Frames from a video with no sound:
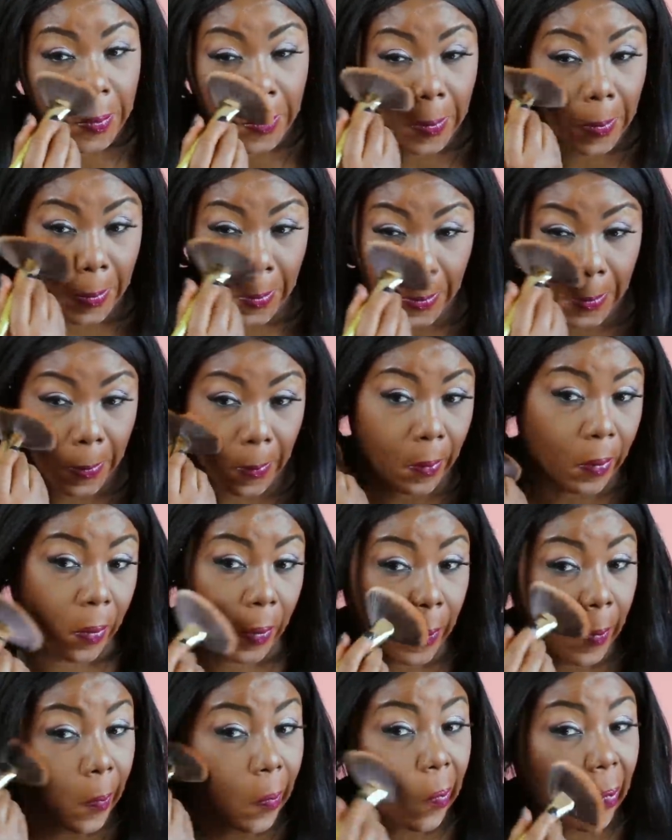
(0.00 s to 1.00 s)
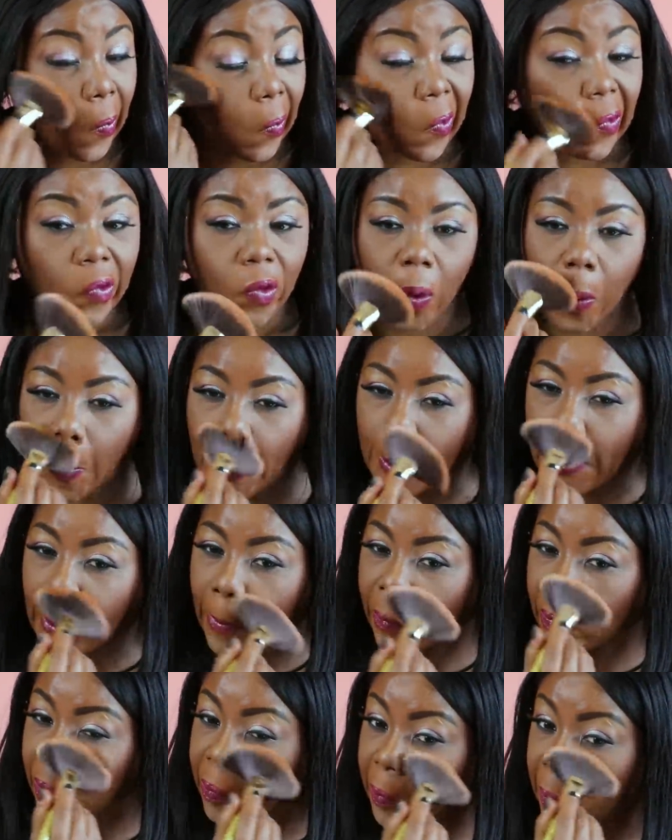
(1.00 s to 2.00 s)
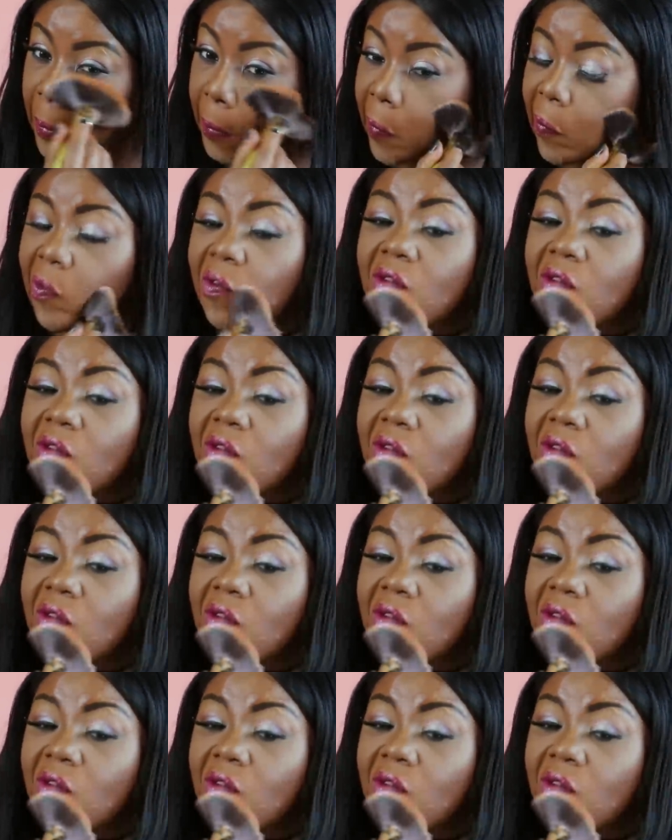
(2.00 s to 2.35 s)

me. Yeah, that's gonna work for me.